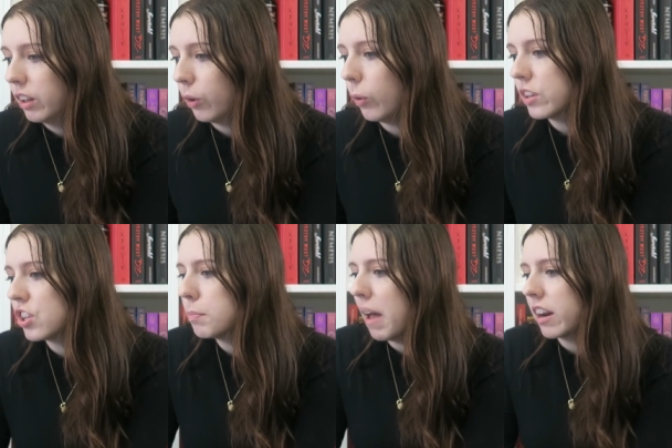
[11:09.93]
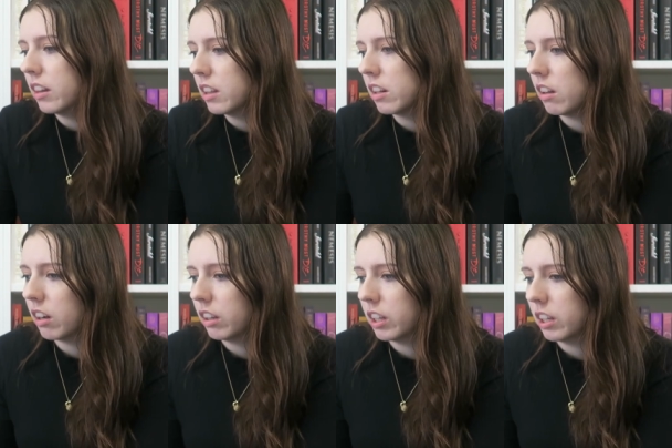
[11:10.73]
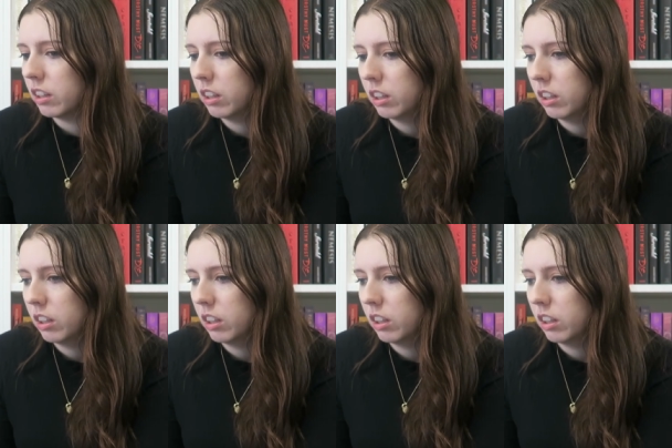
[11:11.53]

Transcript: Oh, and she's battling the Darkling here.